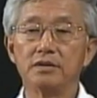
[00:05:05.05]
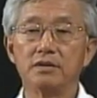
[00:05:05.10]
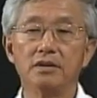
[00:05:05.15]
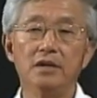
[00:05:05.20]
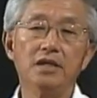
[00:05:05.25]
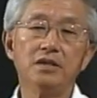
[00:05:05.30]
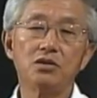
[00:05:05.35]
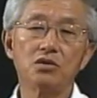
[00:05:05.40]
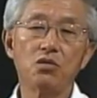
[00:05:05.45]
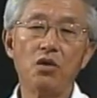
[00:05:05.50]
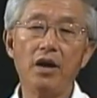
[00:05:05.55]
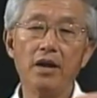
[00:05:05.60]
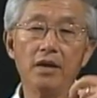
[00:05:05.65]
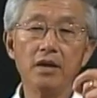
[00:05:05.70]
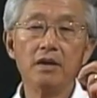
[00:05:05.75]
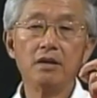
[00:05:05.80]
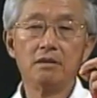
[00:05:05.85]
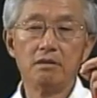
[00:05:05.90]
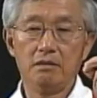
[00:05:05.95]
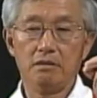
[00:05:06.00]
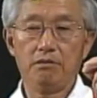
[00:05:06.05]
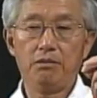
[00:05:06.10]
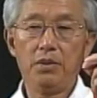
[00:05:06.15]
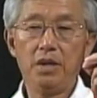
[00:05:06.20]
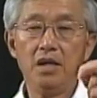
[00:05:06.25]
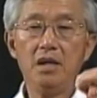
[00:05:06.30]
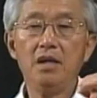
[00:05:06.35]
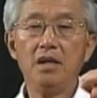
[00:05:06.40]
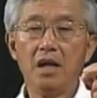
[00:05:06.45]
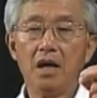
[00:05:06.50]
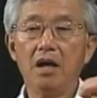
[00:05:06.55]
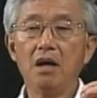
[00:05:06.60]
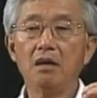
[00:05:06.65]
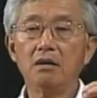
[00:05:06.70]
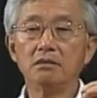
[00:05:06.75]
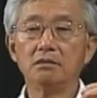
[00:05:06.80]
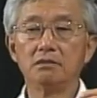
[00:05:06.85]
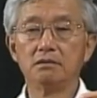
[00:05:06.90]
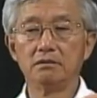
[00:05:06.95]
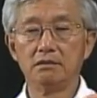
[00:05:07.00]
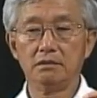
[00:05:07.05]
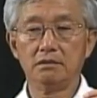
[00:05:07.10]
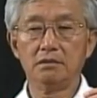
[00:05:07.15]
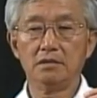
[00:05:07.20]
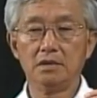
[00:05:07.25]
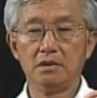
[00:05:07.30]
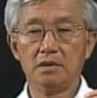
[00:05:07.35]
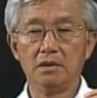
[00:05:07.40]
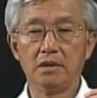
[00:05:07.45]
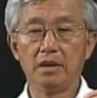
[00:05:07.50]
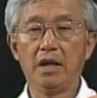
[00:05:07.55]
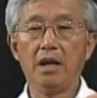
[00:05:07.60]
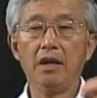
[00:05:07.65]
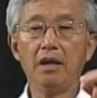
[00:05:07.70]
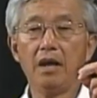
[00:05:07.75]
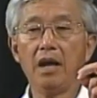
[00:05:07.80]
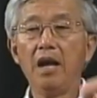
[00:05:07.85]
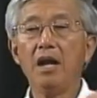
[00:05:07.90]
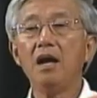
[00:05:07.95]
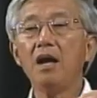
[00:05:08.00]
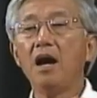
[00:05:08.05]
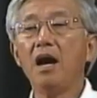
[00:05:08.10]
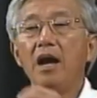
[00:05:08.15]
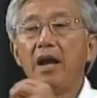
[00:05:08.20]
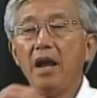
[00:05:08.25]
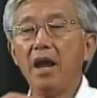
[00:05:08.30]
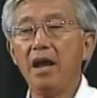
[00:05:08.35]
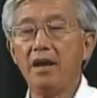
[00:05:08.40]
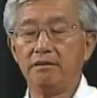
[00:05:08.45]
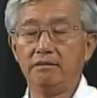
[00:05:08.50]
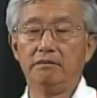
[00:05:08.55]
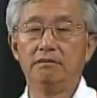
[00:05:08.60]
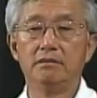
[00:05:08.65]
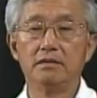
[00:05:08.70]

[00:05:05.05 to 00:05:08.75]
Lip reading: Let's try P-L, okay, A-I-N.